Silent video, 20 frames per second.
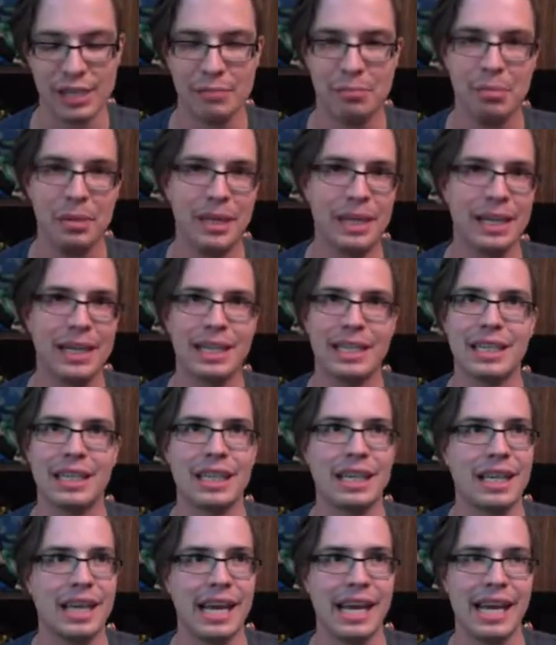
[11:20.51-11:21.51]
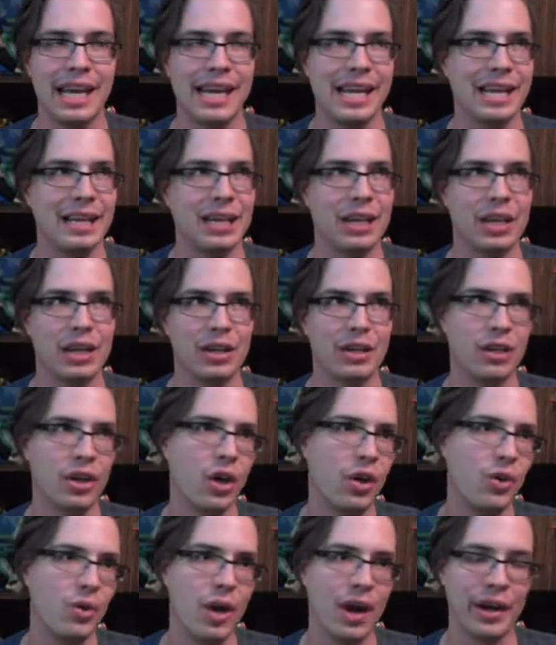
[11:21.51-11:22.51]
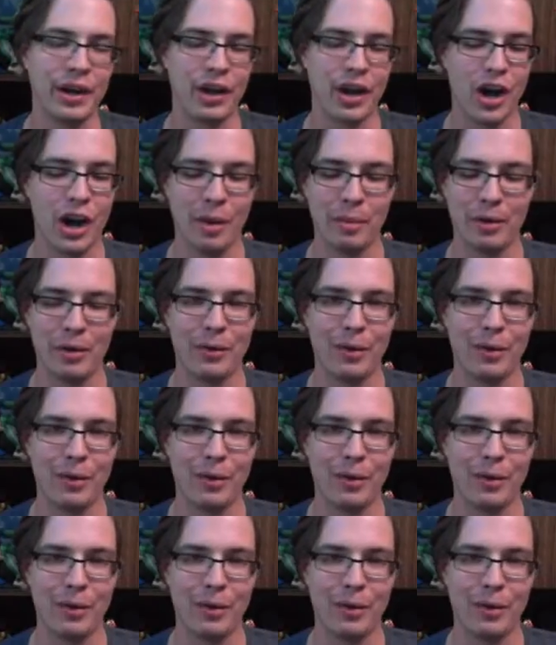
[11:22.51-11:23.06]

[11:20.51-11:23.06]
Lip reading: Be it a low uncommon